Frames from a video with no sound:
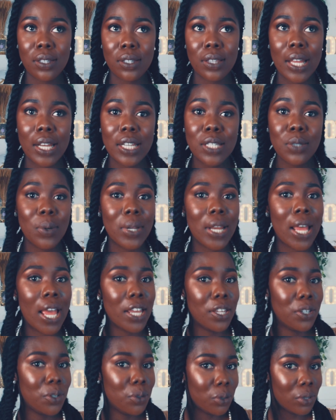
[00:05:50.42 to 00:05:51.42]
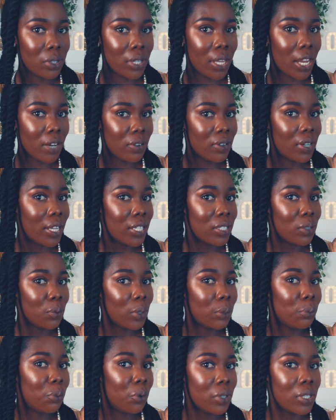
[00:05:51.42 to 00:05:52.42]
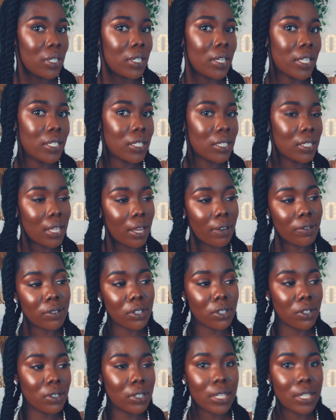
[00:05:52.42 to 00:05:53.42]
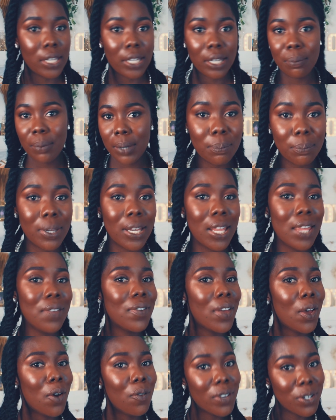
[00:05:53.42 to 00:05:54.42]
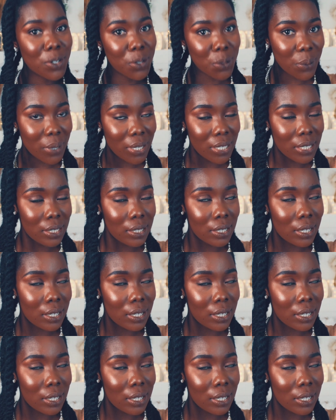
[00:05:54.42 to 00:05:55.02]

So that is what I use, hydrolyzed wheat protein. I just have to use a little bit, but if I overdo it,